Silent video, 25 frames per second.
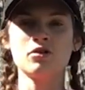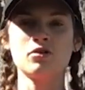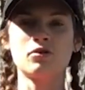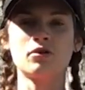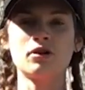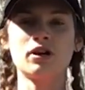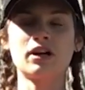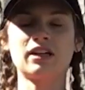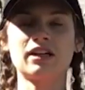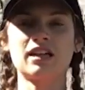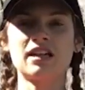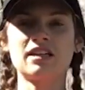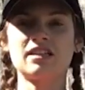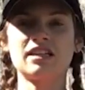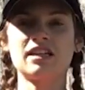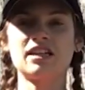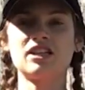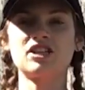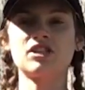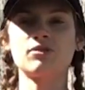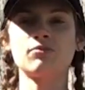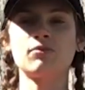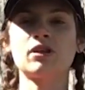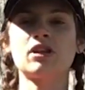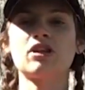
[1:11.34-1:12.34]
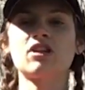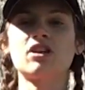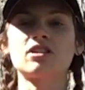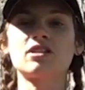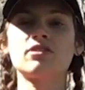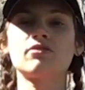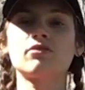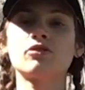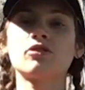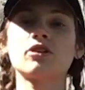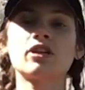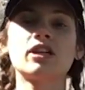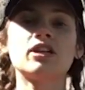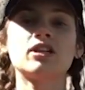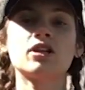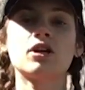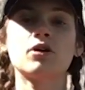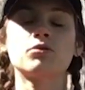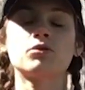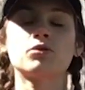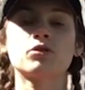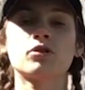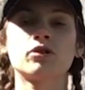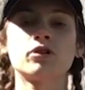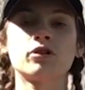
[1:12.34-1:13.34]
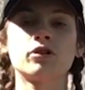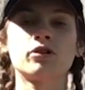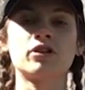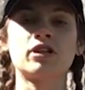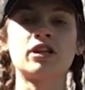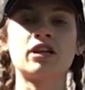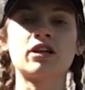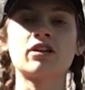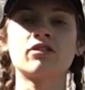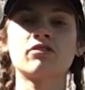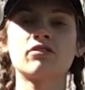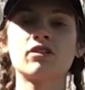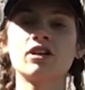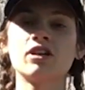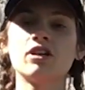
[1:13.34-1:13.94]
organization with lots of great outdoor learning